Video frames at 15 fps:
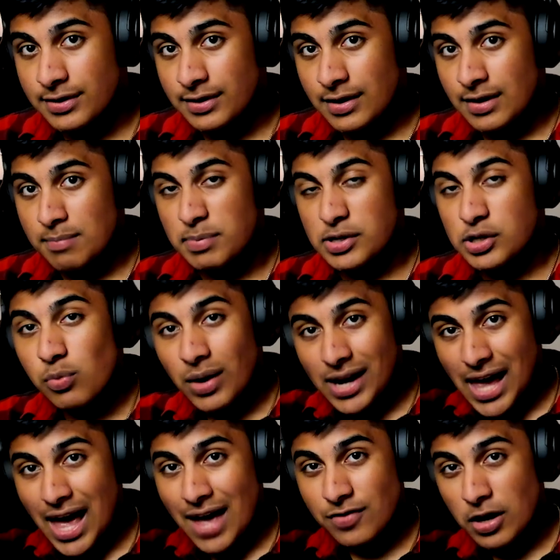but you want to
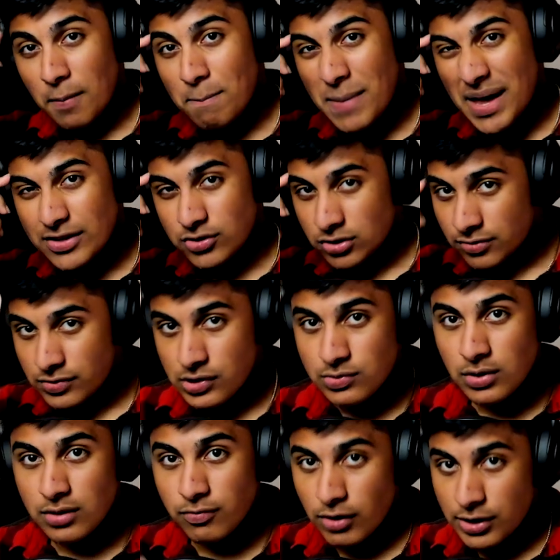have a mental view
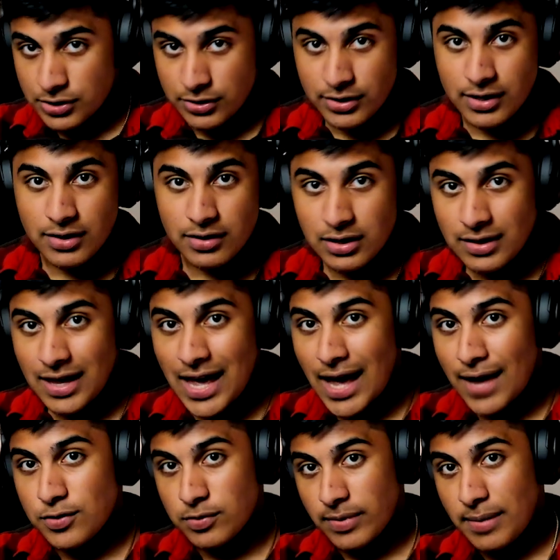of what you're going to have
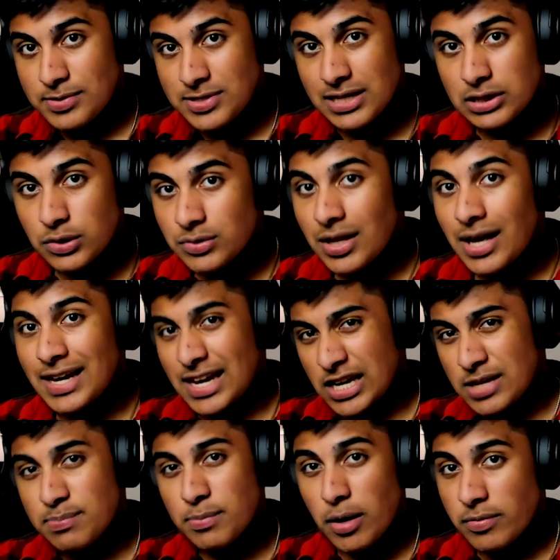your website look like in
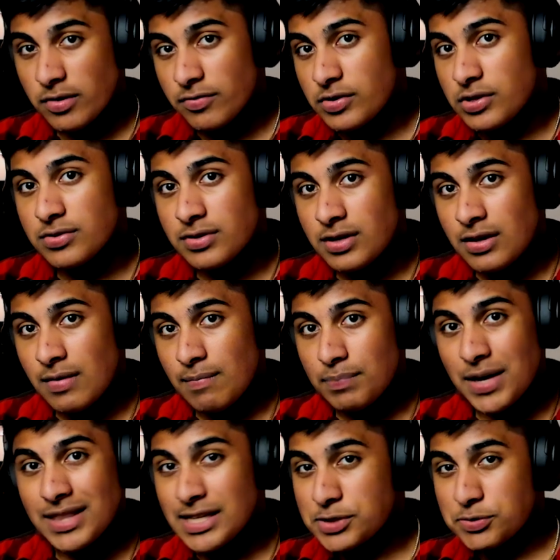mobile view,
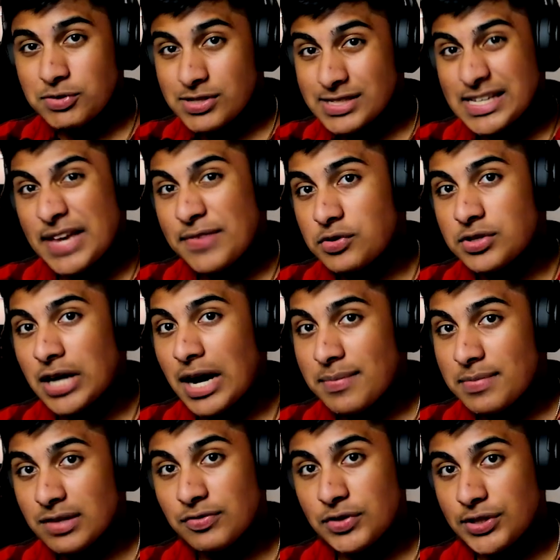and this will just save you time in the
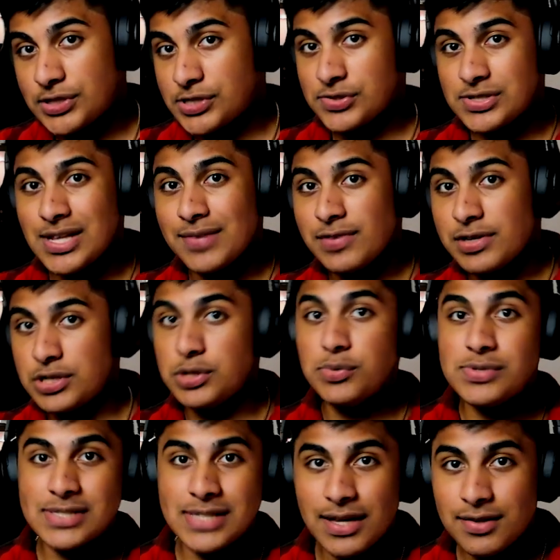future so that when you do
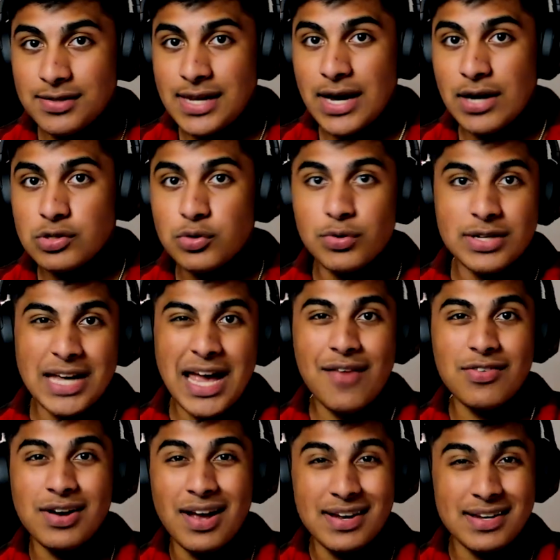scale it down, you already have an
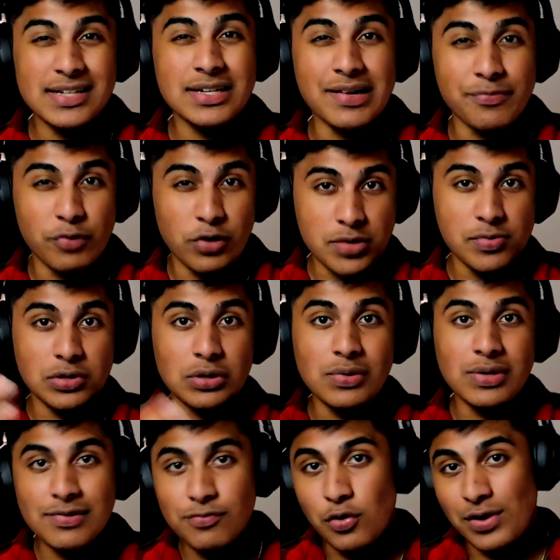idea of what you were
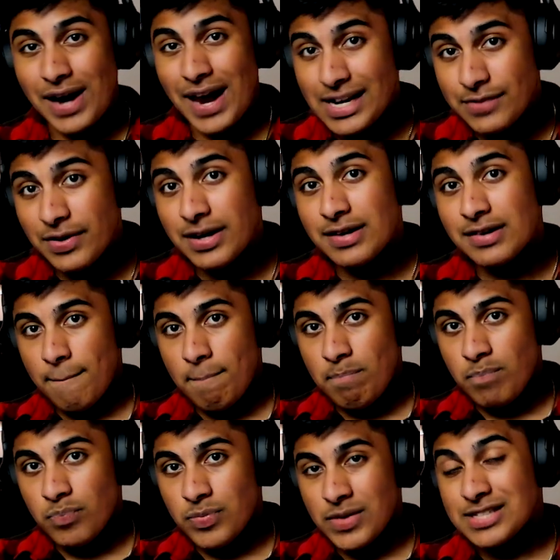looking for anyway.
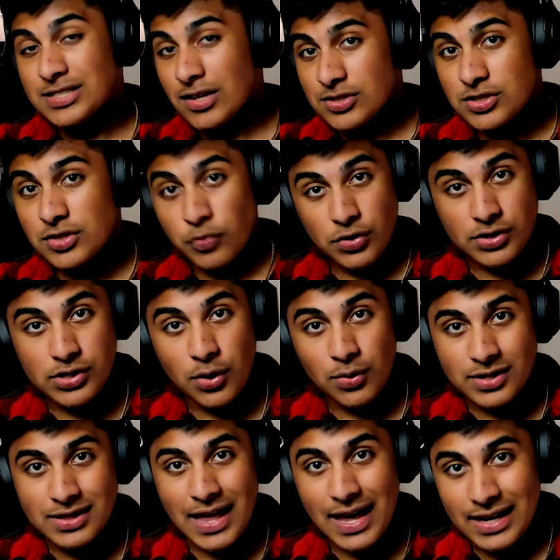It's also worth noting
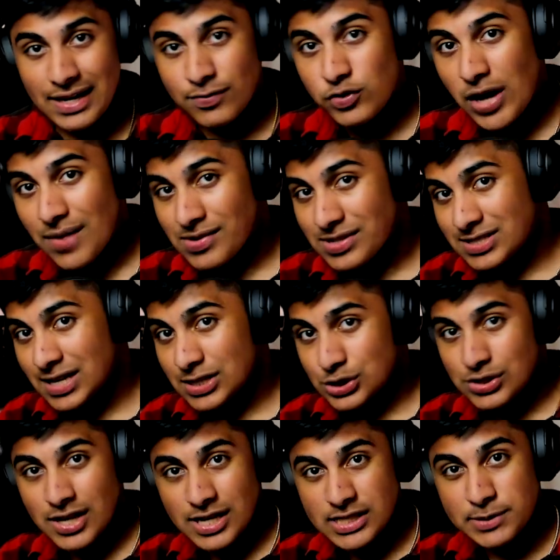that if you have a section
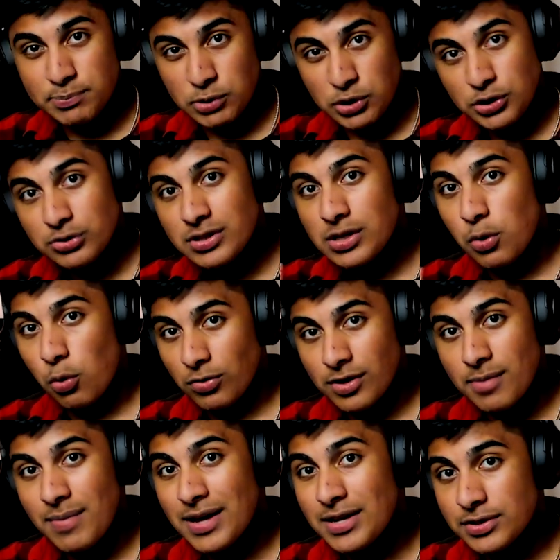that is purely
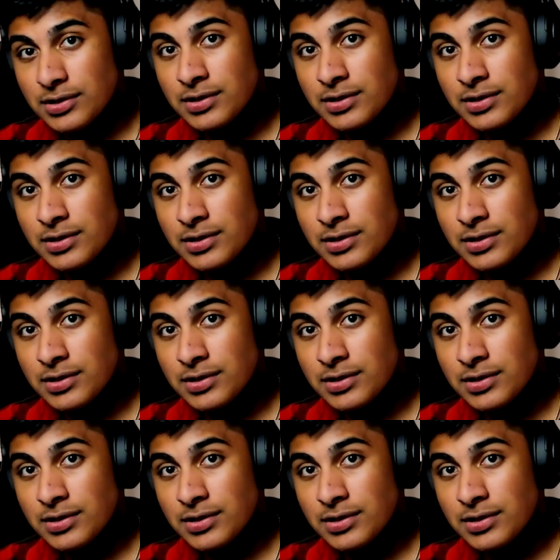ornamental,